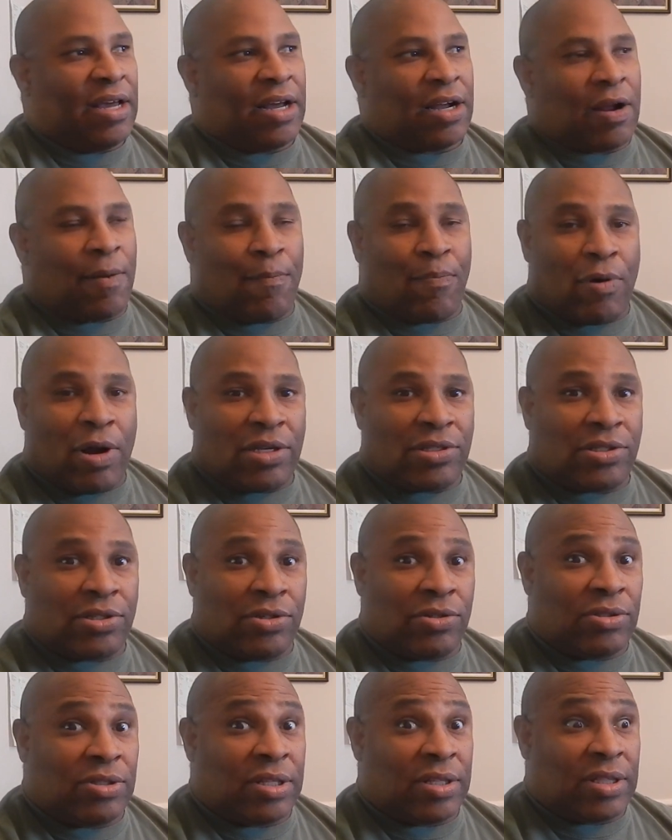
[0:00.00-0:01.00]

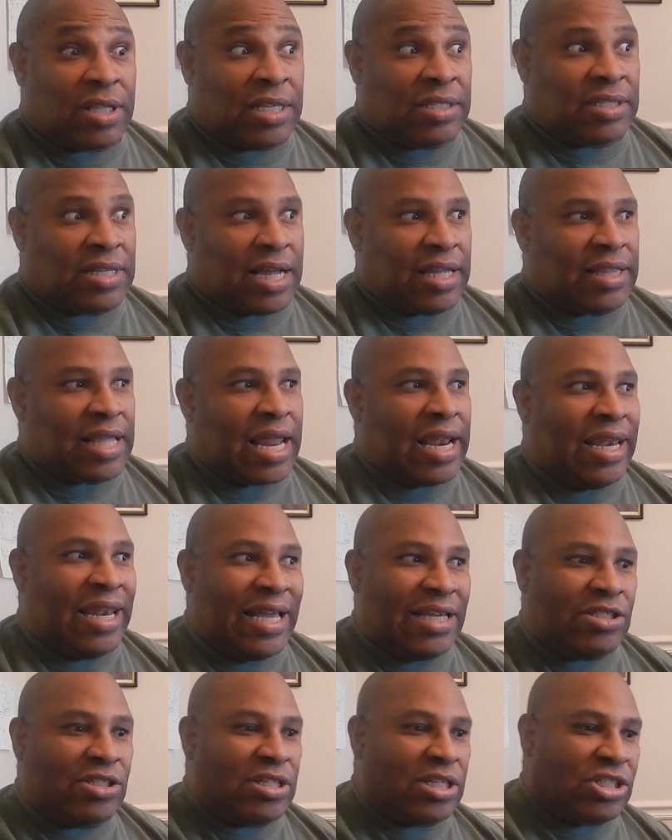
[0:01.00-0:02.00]
compressors and things like that,
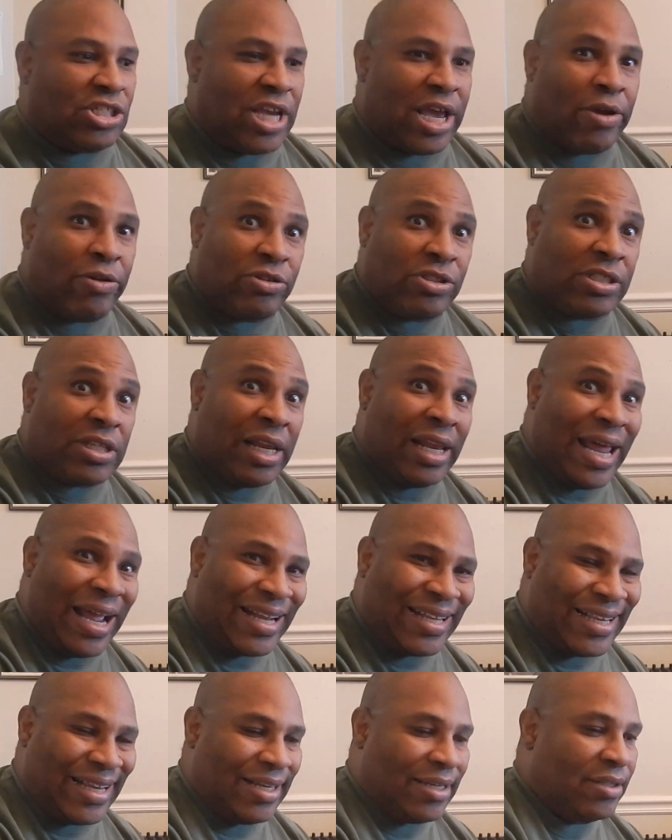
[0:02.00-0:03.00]
unless the channel's
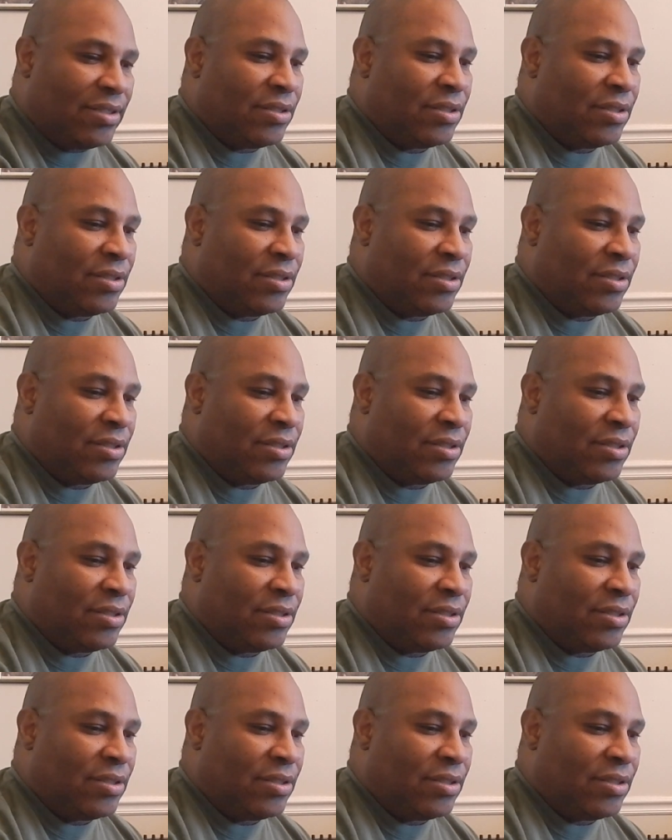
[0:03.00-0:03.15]
selected,